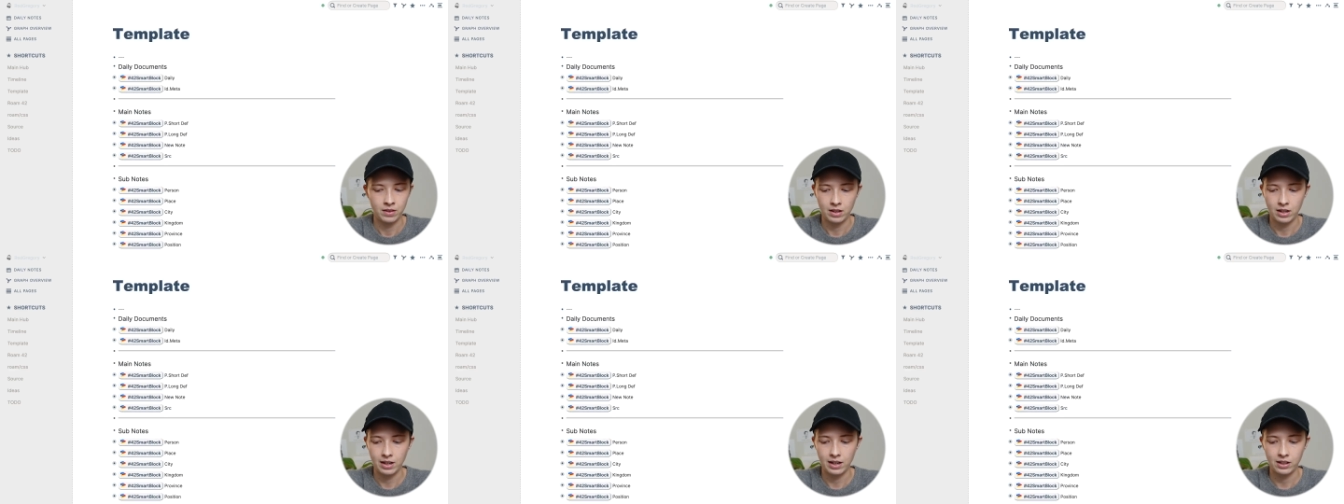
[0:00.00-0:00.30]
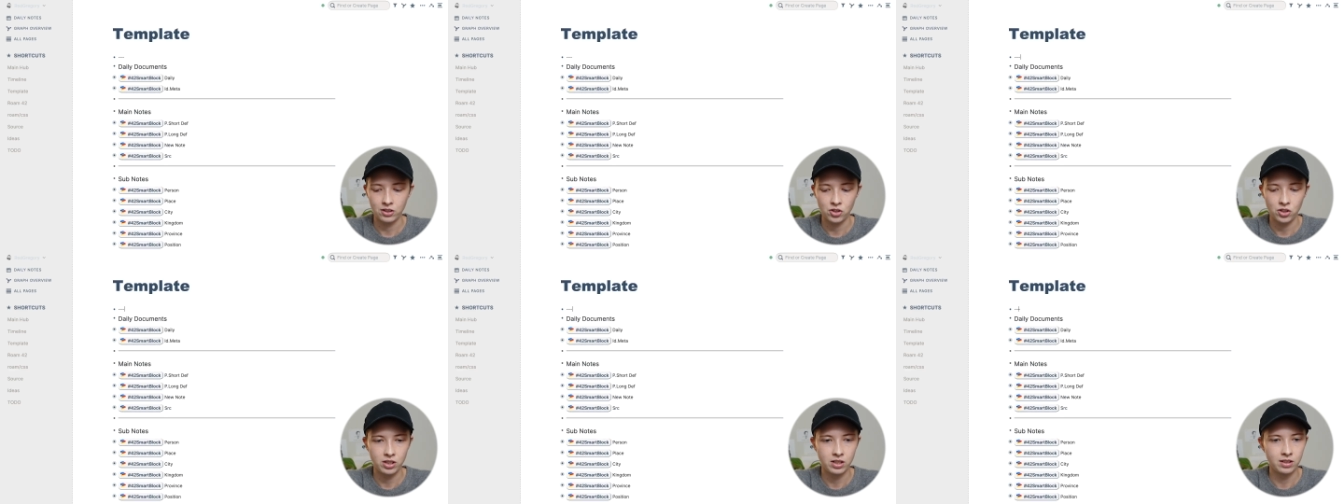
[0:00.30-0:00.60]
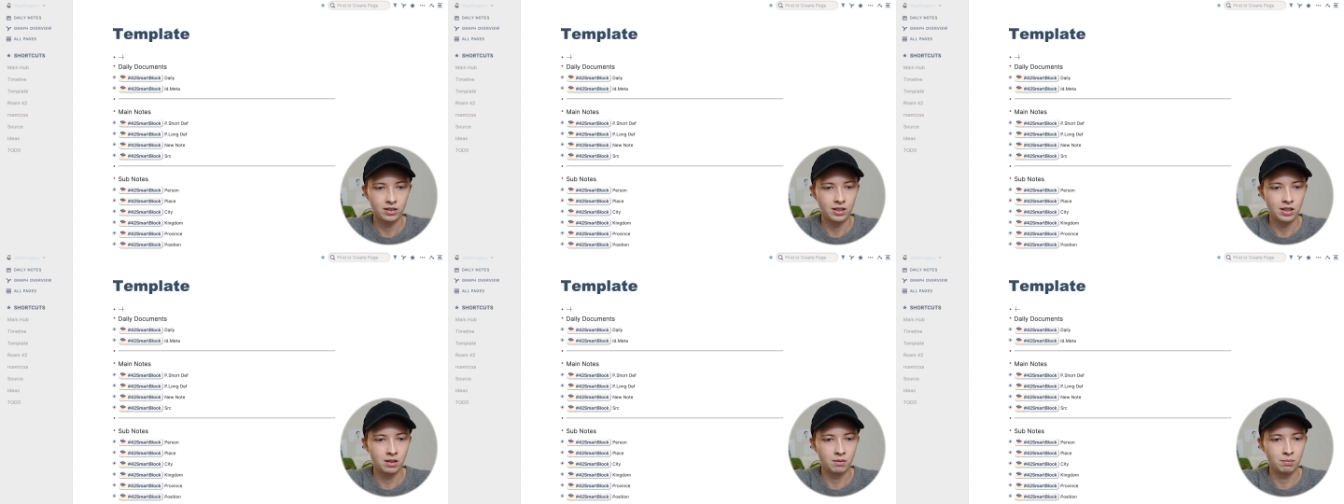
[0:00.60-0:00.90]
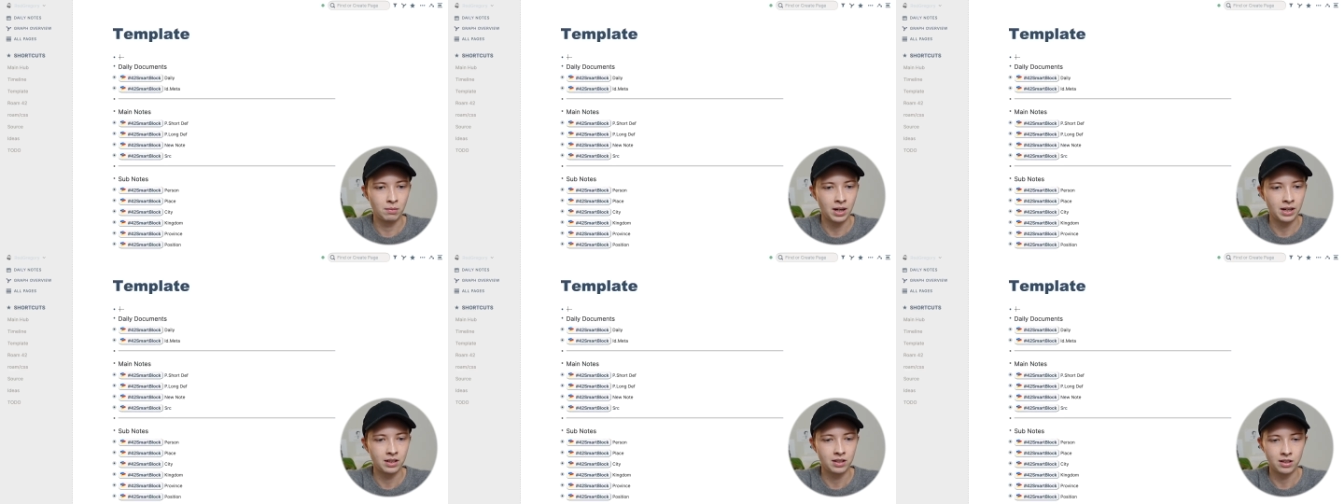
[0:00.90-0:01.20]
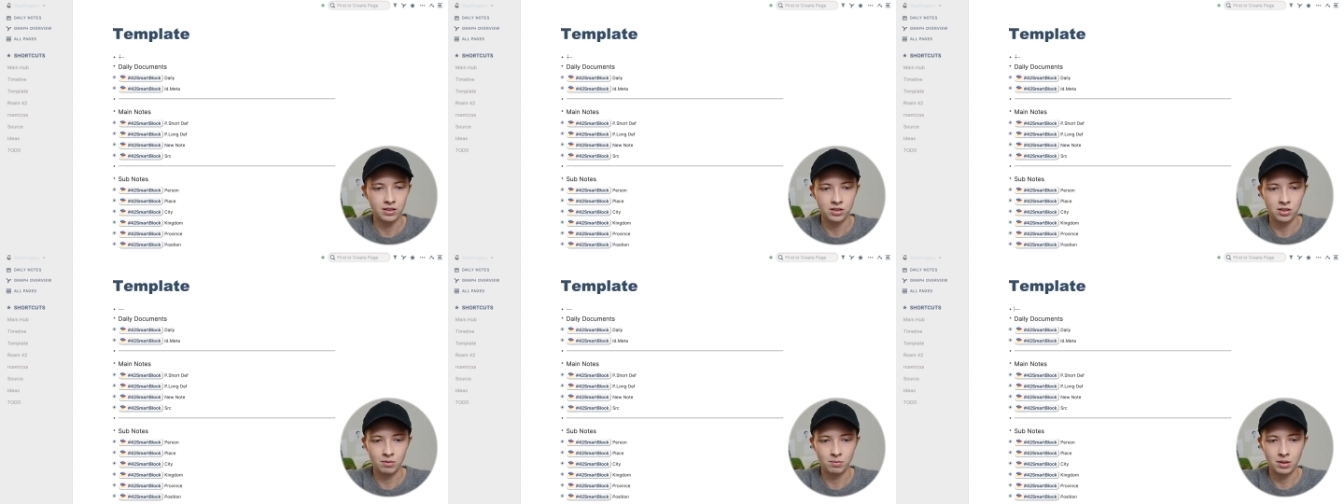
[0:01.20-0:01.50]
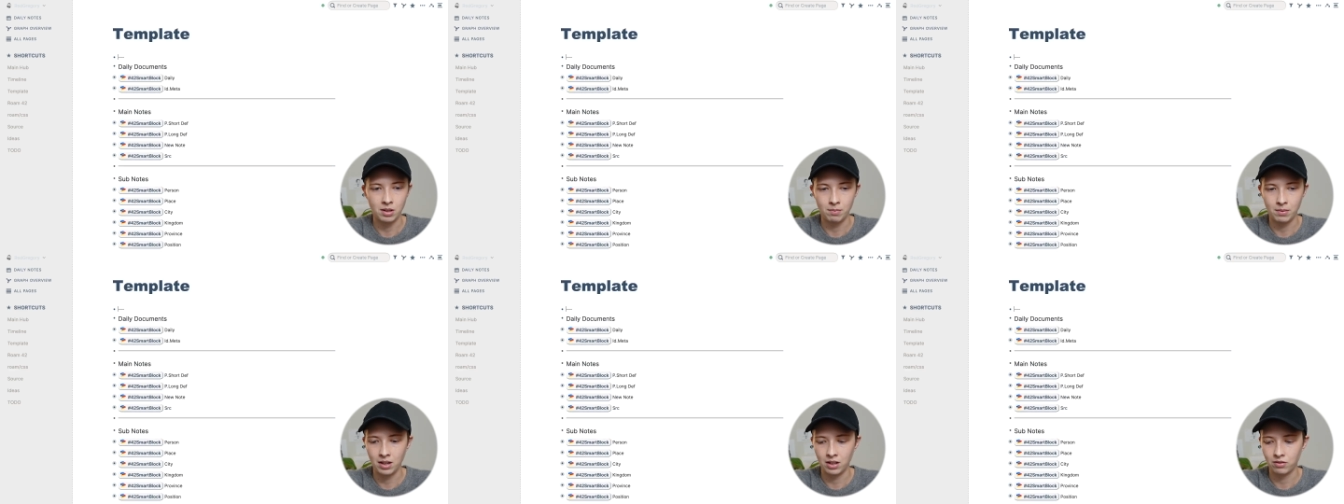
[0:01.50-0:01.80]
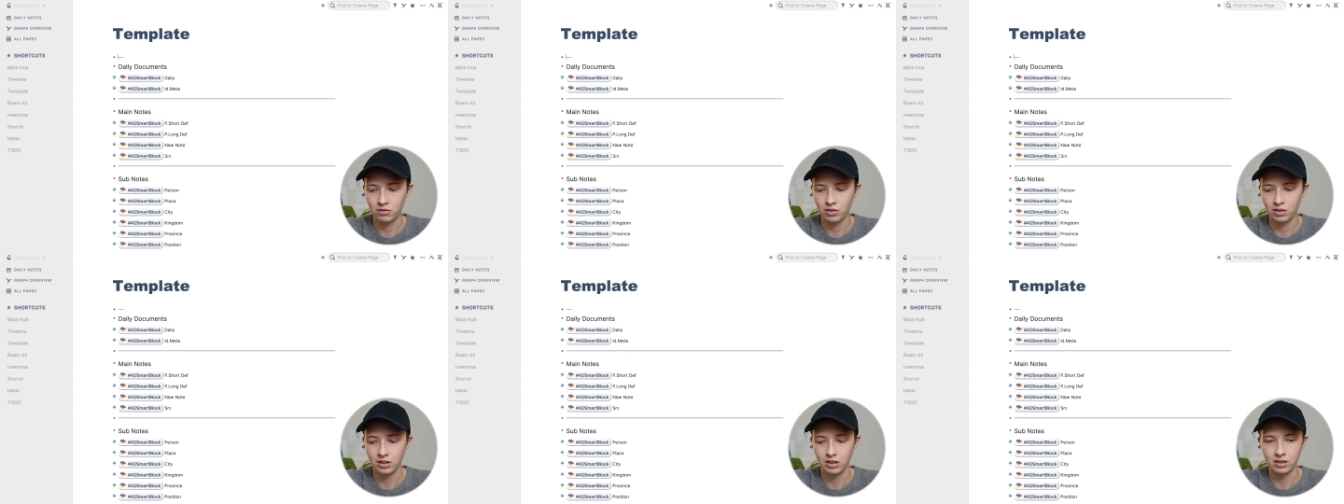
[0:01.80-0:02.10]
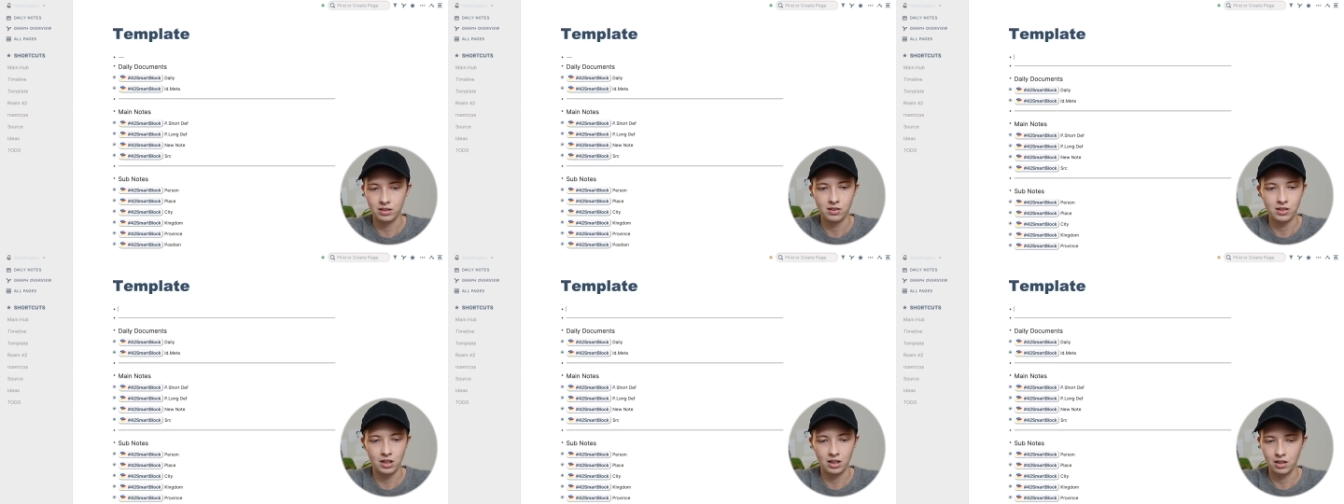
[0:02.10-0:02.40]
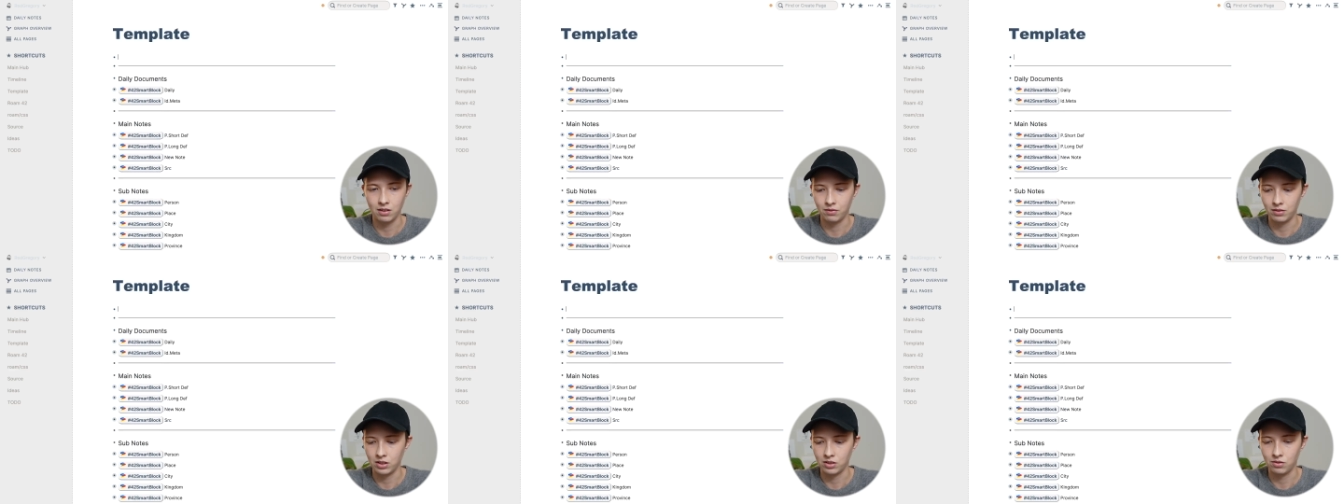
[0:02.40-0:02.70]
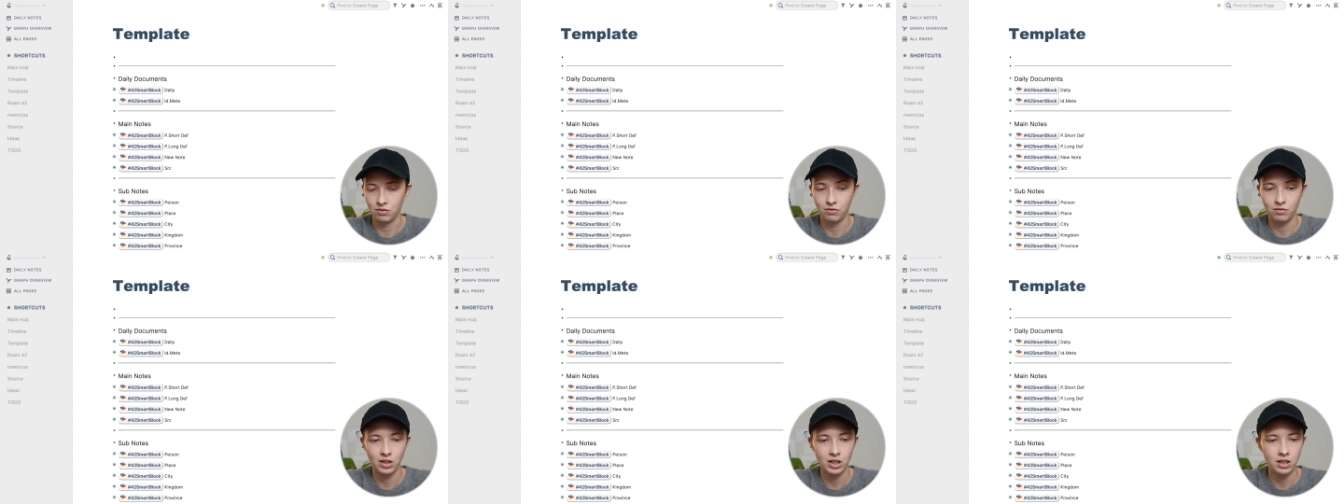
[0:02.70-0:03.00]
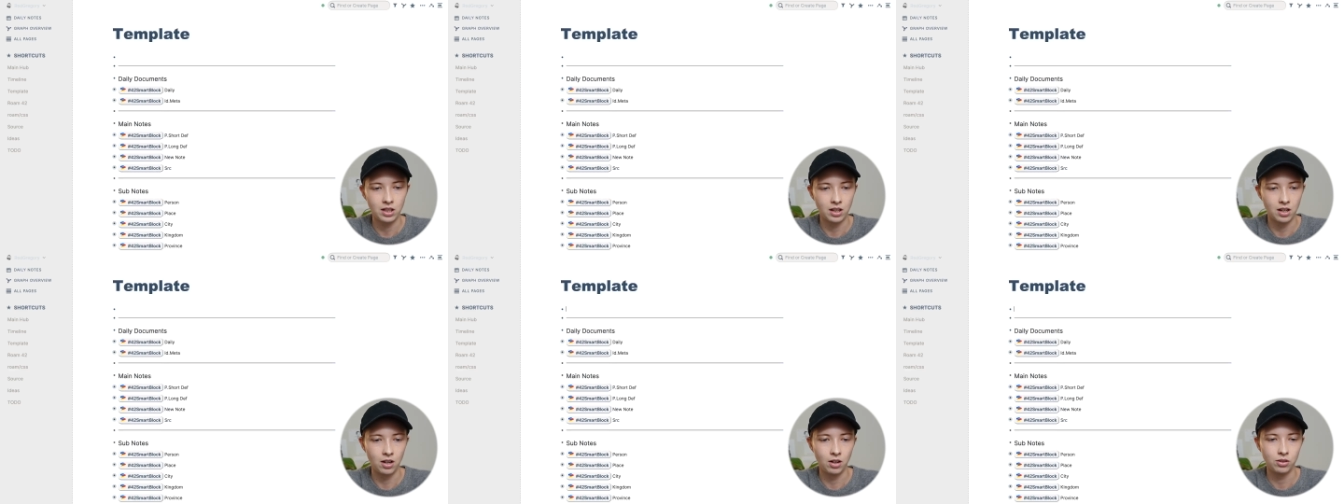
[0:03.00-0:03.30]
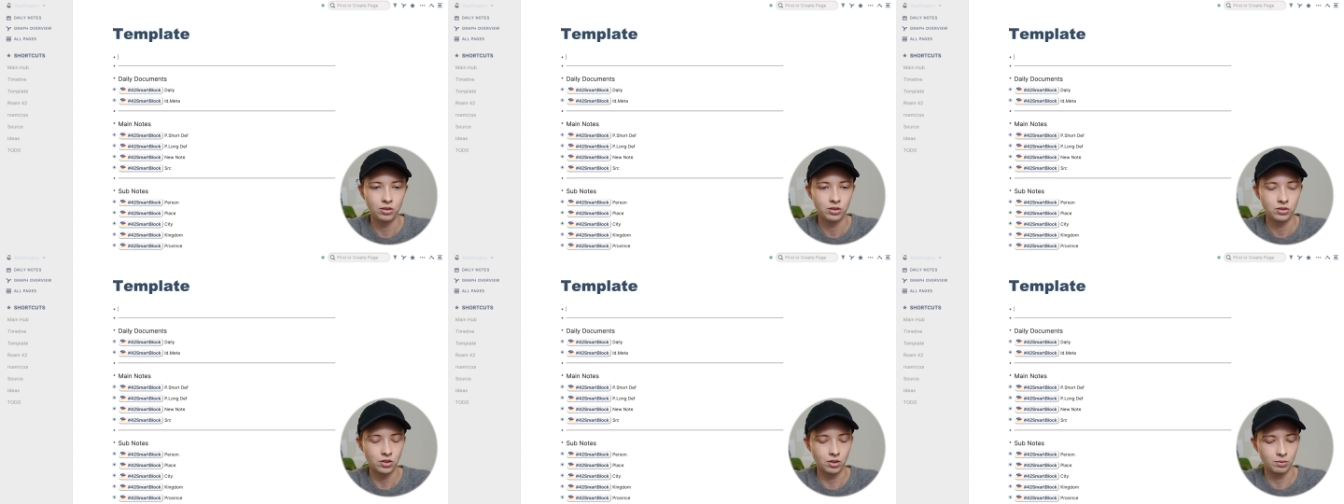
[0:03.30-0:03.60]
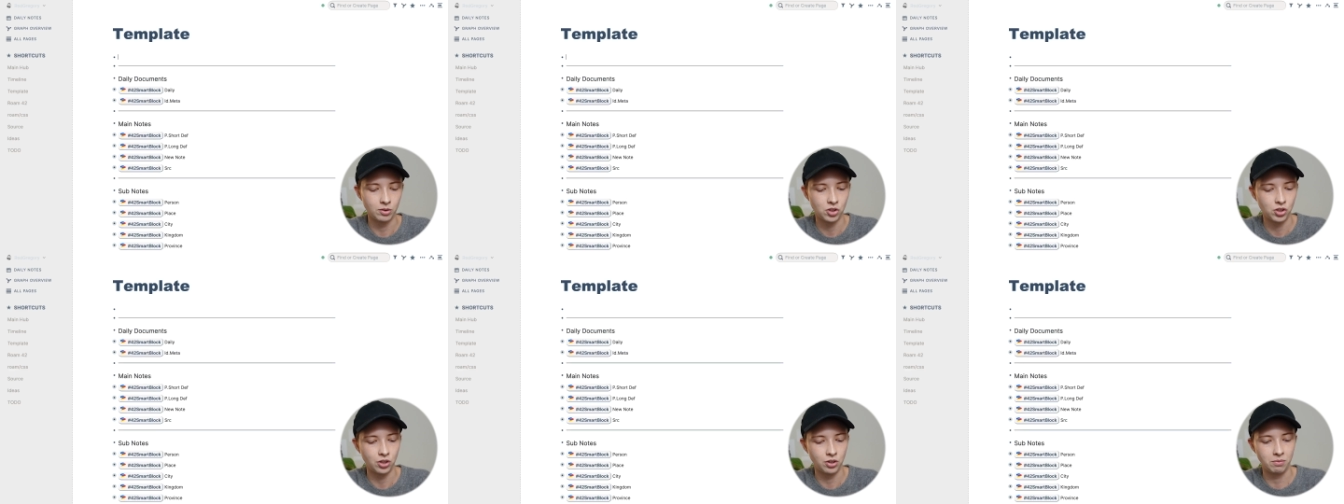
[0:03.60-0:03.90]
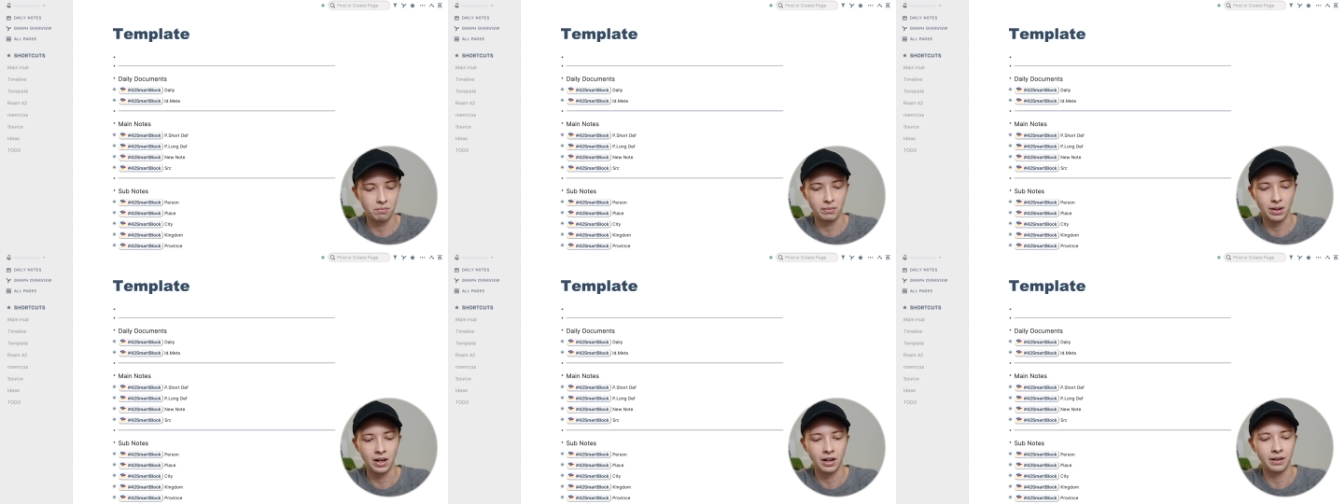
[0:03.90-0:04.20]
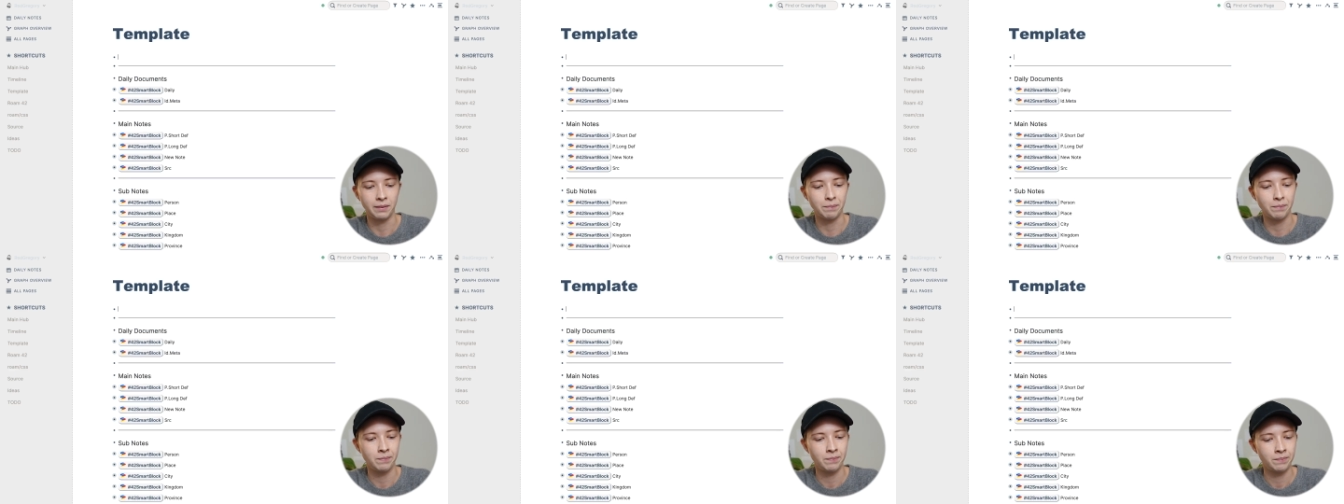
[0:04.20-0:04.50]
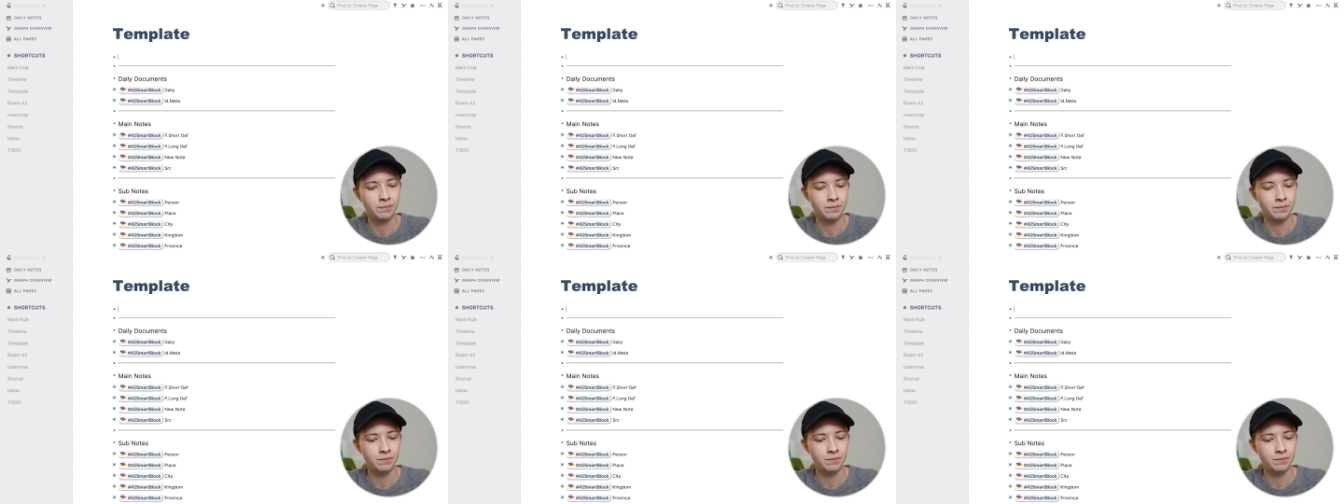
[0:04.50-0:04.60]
I actually deleted my custom command for the sake of this video, so I'm going to show you mine.